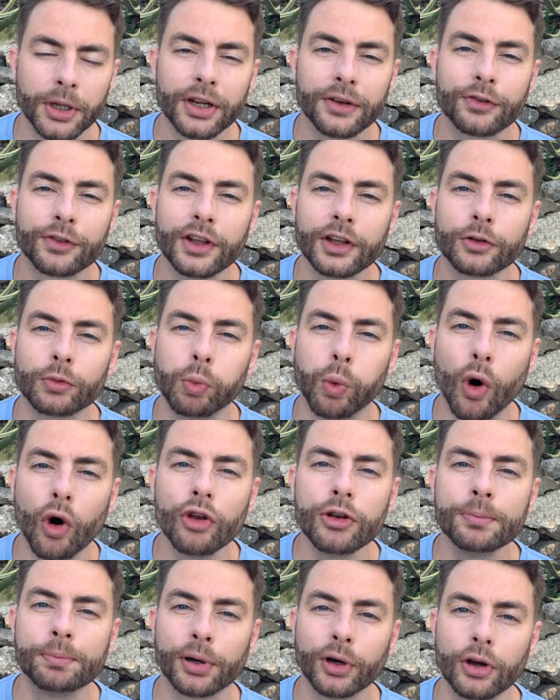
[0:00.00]
if there's
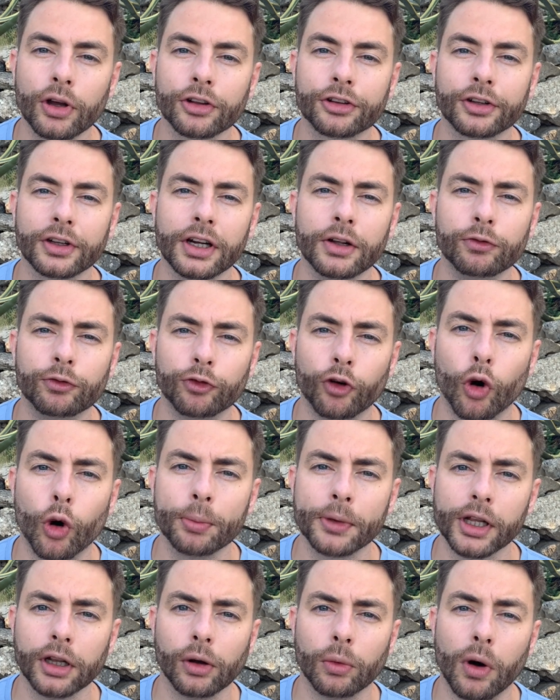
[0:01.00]
one person in
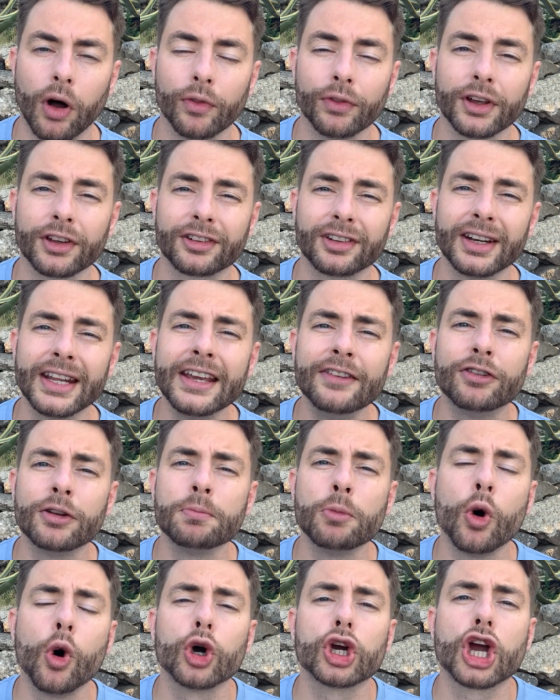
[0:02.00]
Formula One that's an even
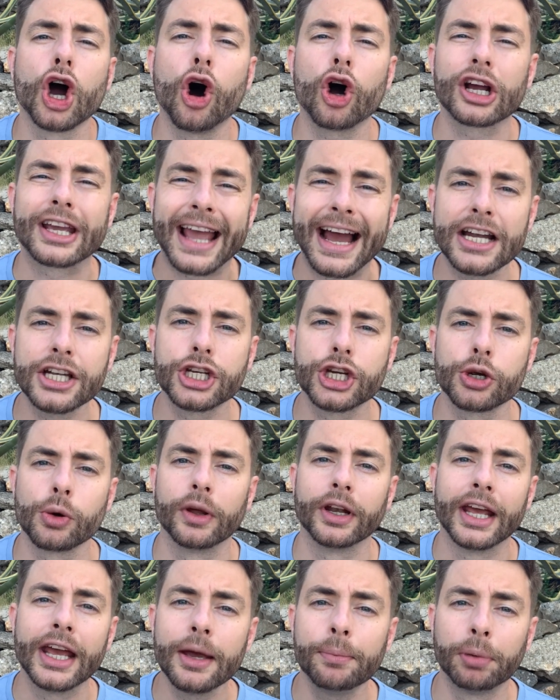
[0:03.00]
more
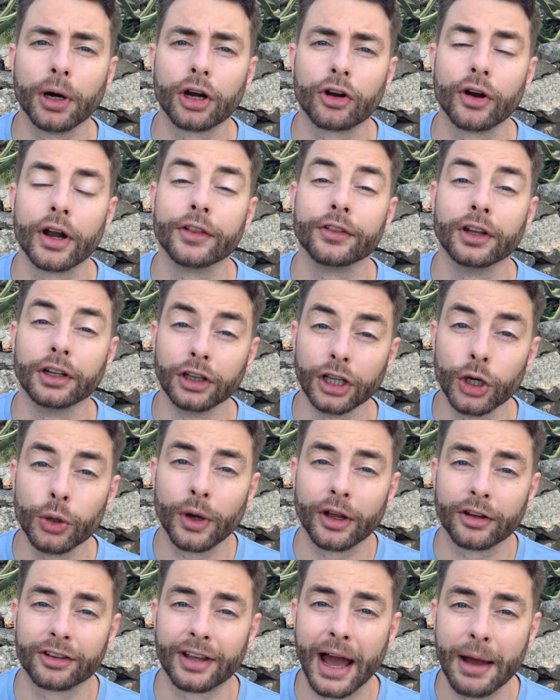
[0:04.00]
gargantuan hypocrite than
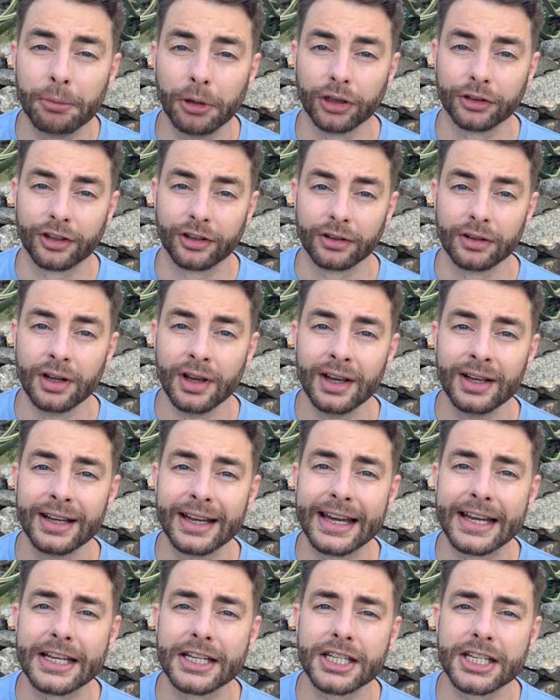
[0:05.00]
Lewis Hamilton,
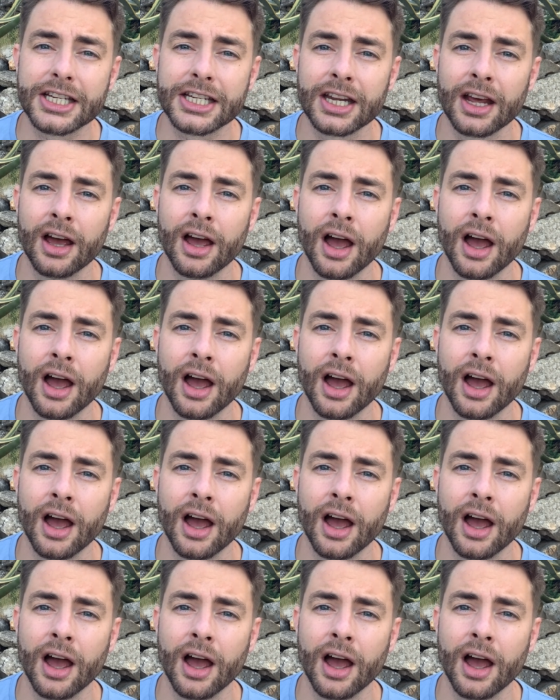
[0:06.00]
it's